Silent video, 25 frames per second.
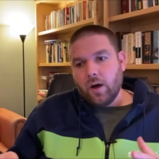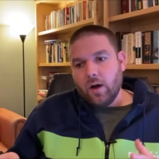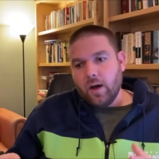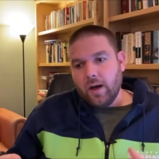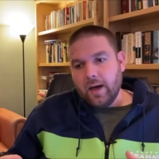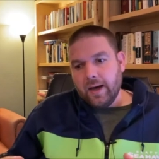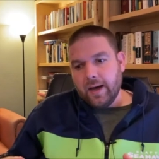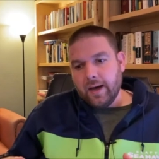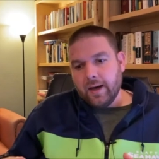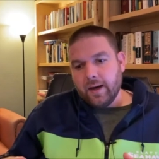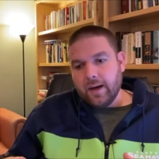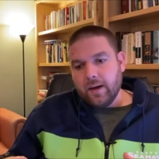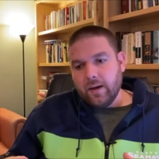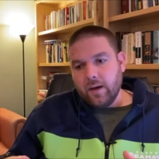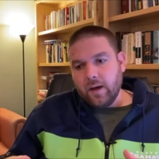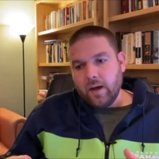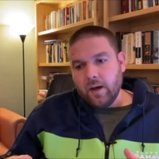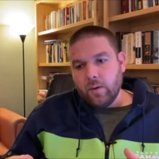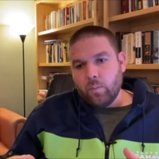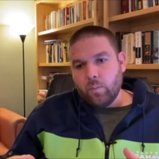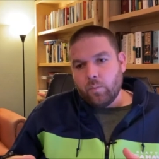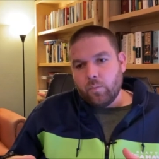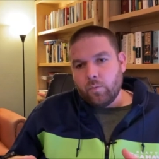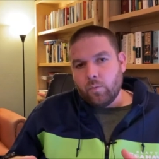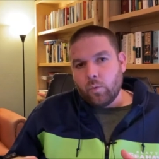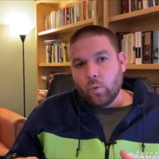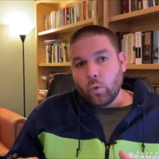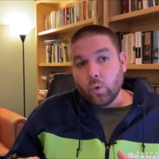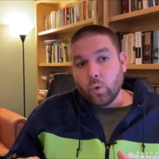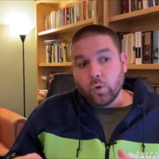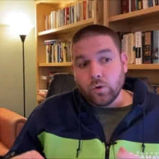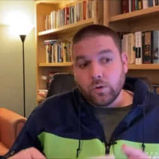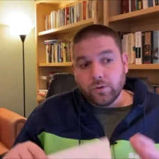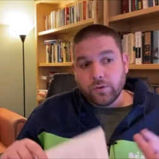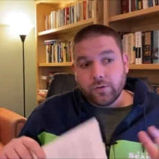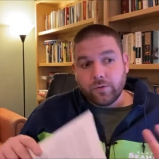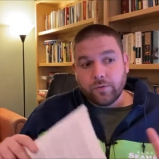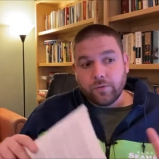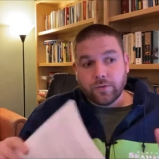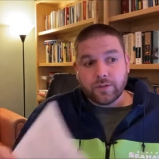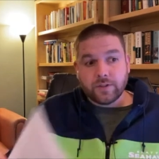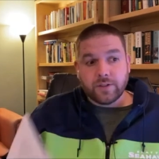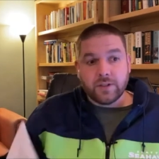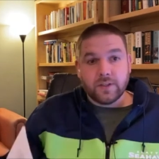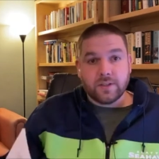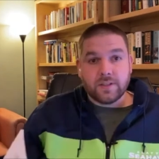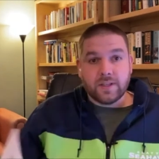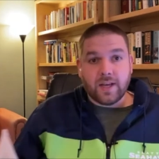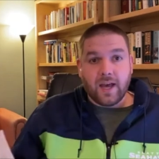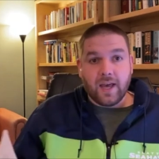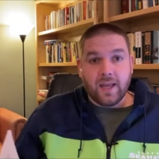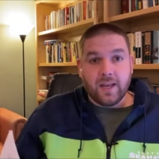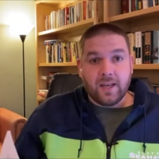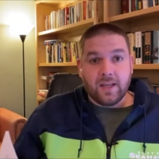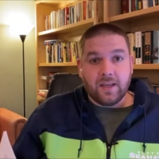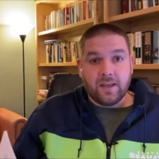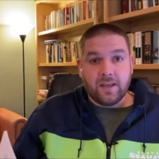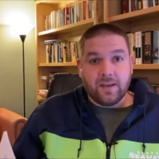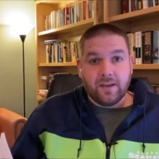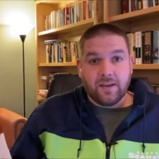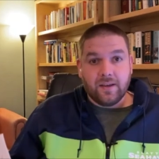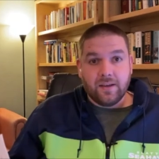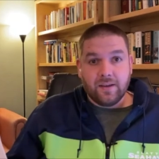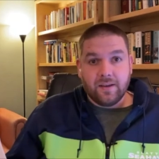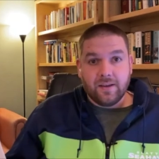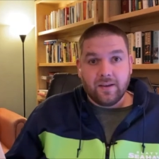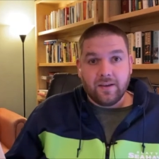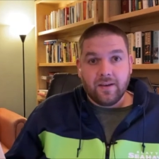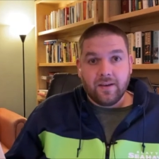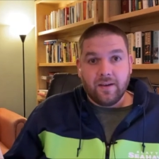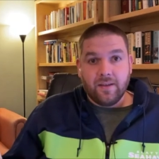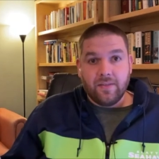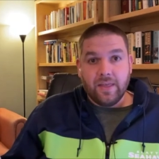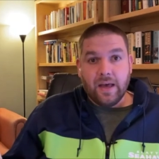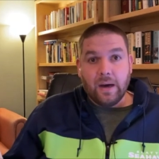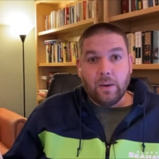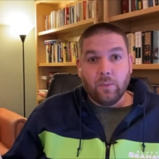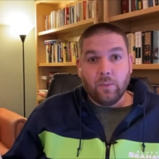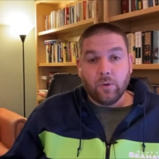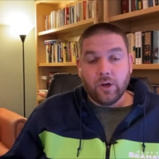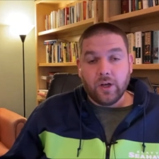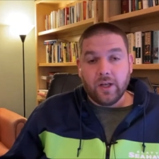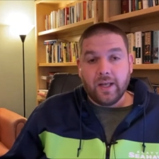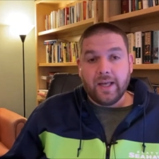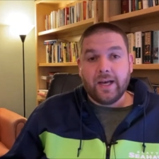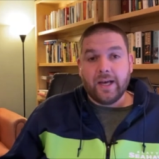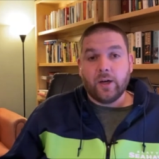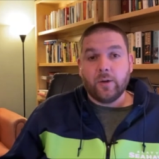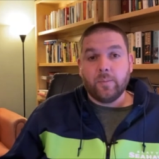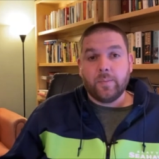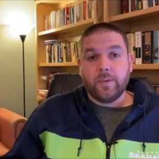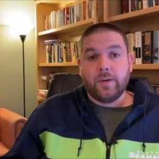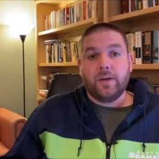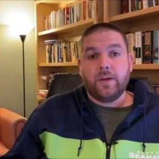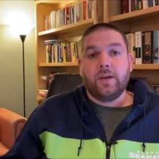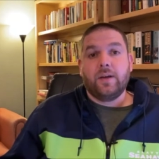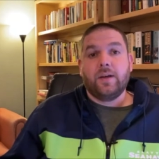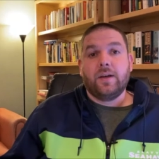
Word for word: uh, uh, rules for society that will help